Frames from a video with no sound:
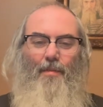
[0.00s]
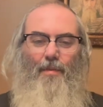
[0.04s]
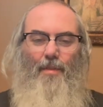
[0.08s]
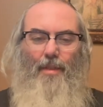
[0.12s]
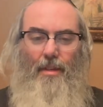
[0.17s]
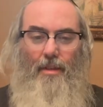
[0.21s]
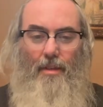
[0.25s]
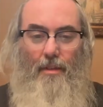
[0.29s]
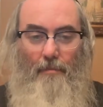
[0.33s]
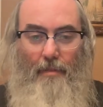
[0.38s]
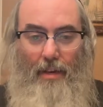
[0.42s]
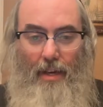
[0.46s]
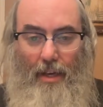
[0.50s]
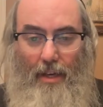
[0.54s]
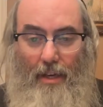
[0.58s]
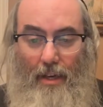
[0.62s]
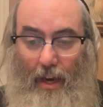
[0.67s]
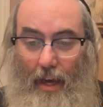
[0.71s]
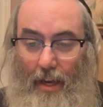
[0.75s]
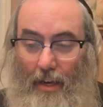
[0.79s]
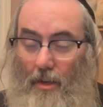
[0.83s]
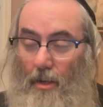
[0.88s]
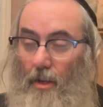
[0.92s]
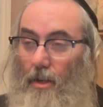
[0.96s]
Yemei
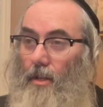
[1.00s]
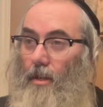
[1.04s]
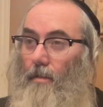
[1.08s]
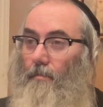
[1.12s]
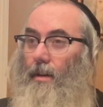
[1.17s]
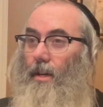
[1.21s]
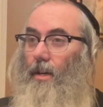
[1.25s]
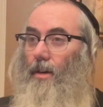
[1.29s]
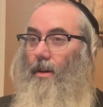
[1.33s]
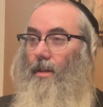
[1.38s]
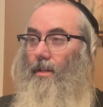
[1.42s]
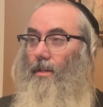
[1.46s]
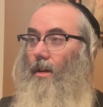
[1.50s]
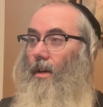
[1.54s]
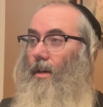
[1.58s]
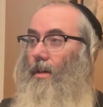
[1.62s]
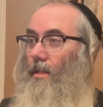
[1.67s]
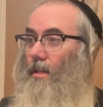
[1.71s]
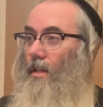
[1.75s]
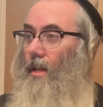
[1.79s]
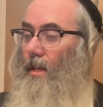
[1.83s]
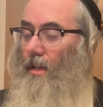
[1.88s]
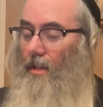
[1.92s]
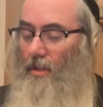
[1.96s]
Chanuka, Yemei Hoida,
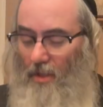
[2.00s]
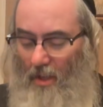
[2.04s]
days